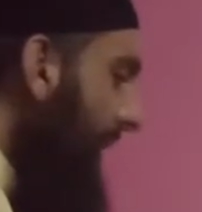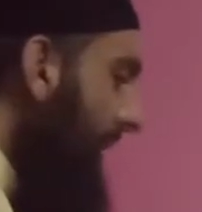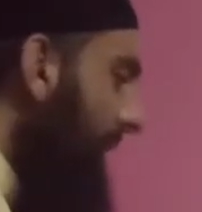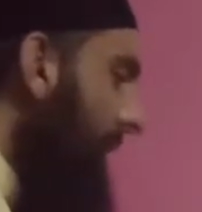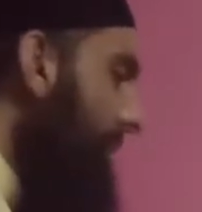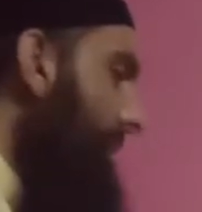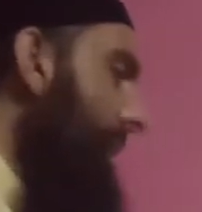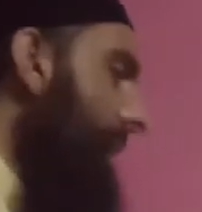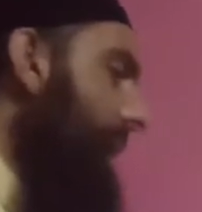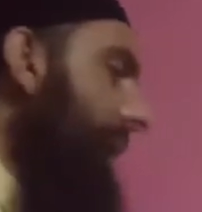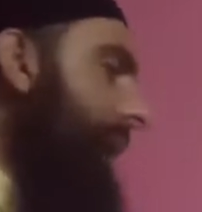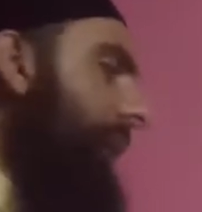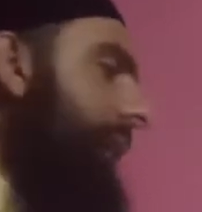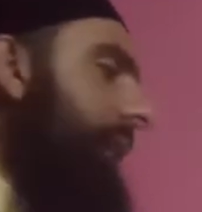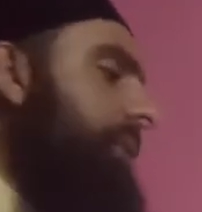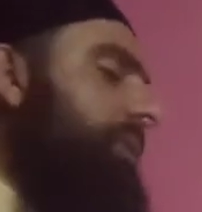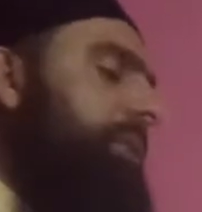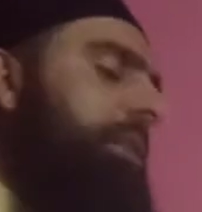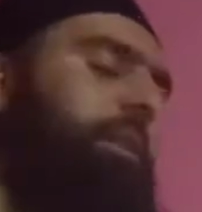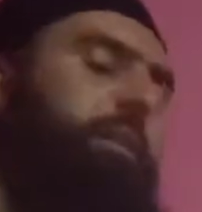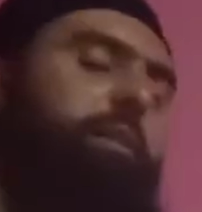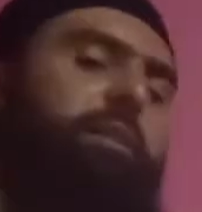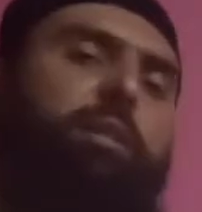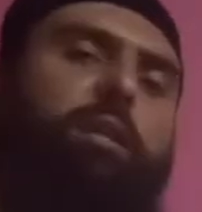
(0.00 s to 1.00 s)
chemical
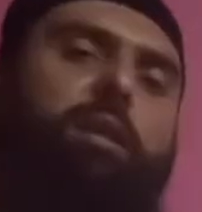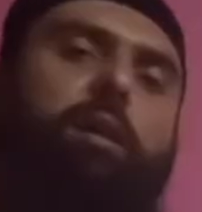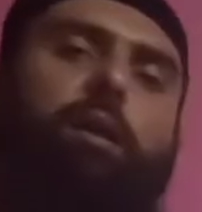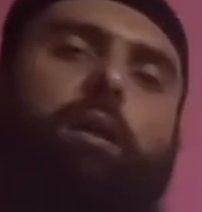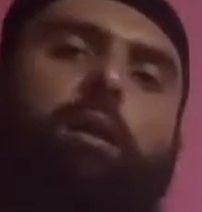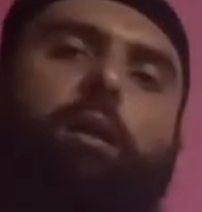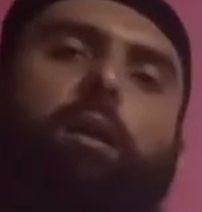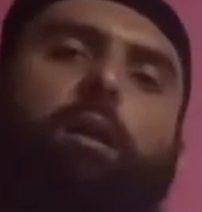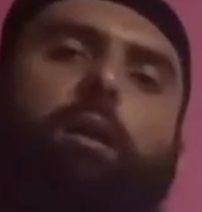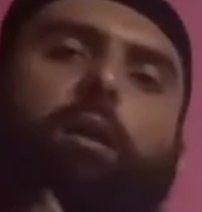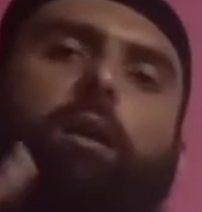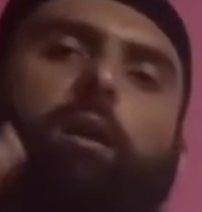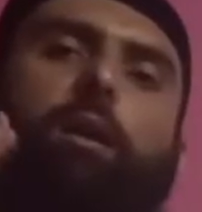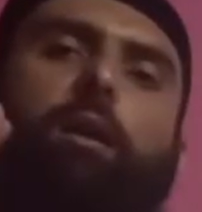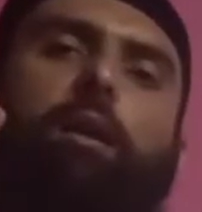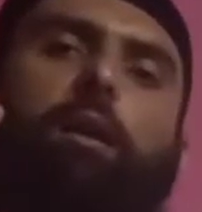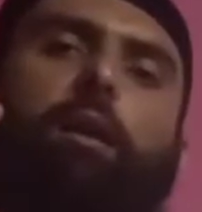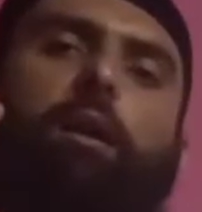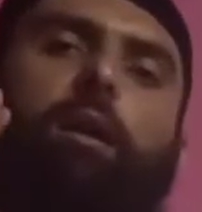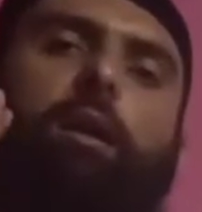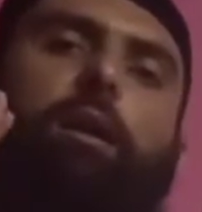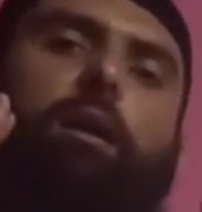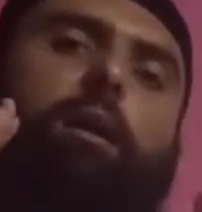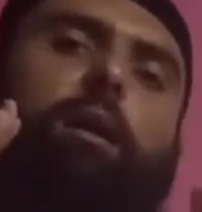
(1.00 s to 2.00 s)
agent
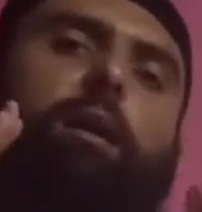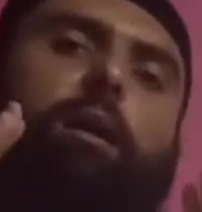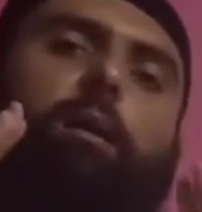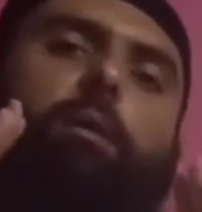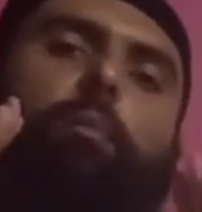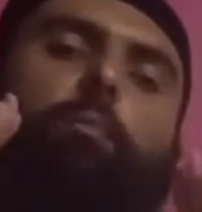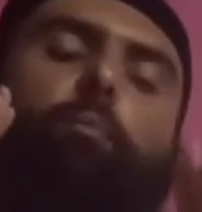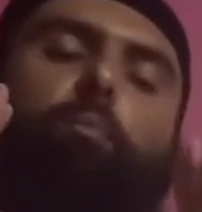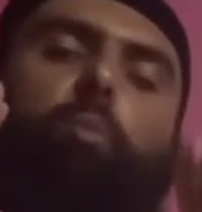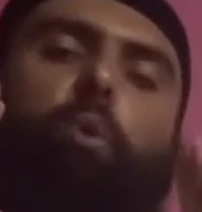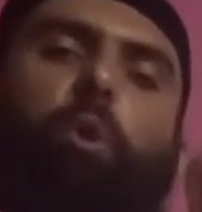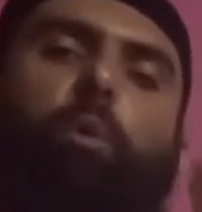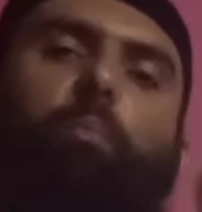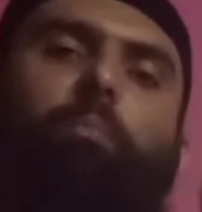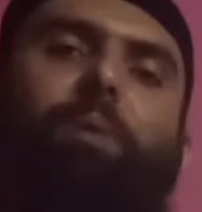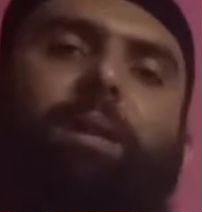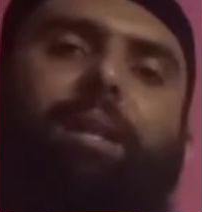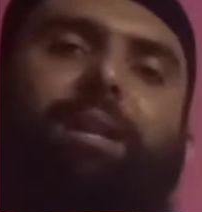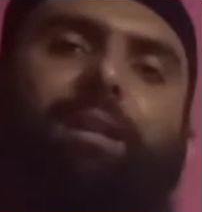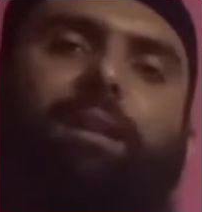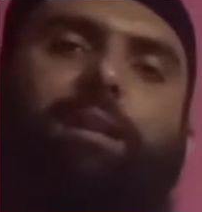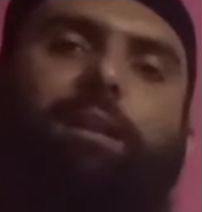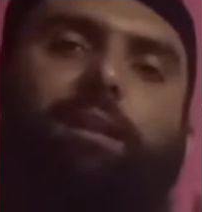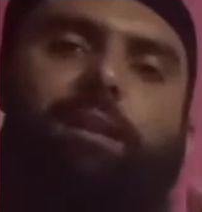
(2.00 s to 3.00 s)

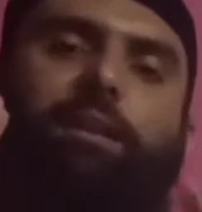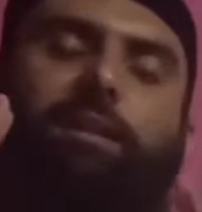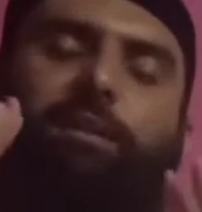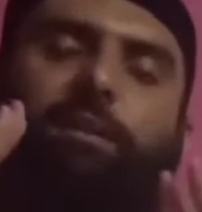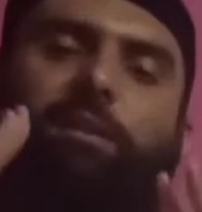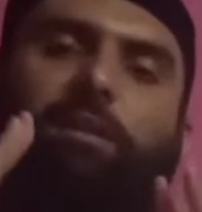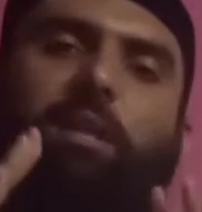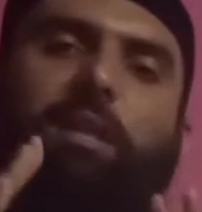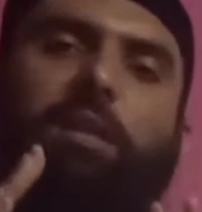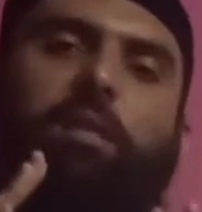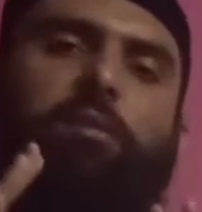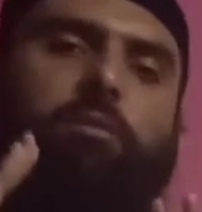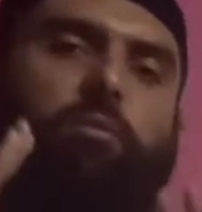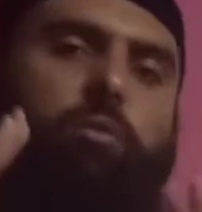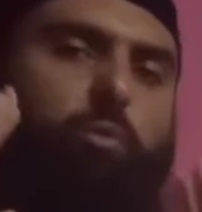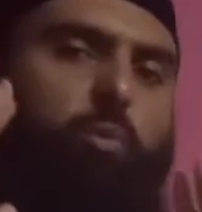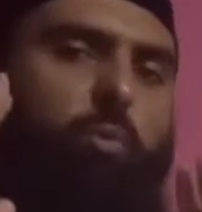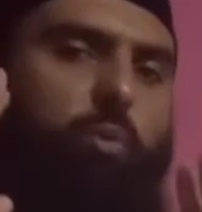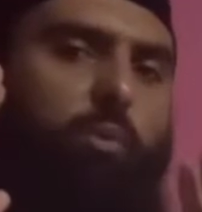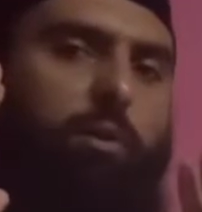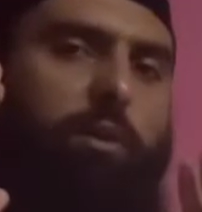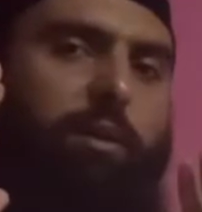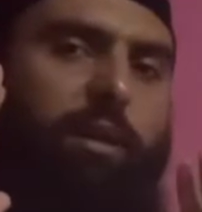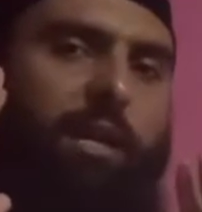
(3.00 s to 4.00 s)
fulfill these 2
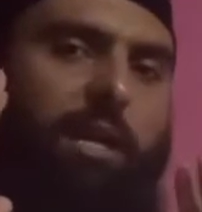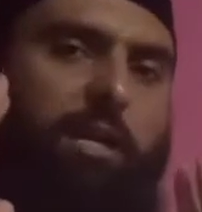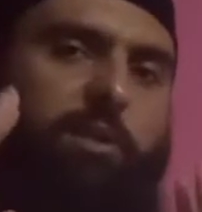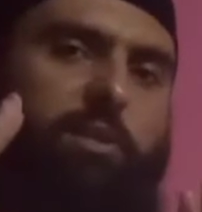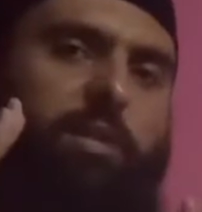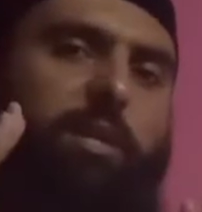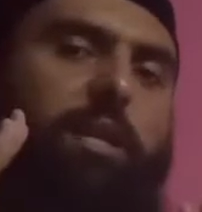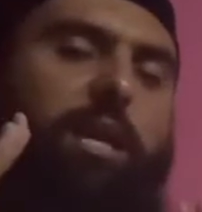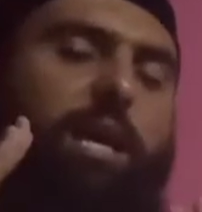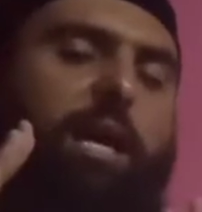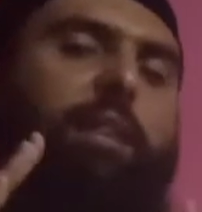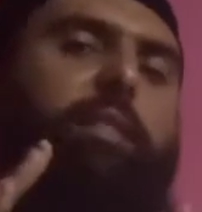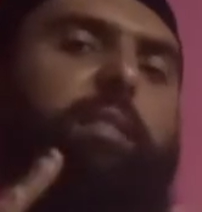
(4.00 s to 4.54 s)
criteria.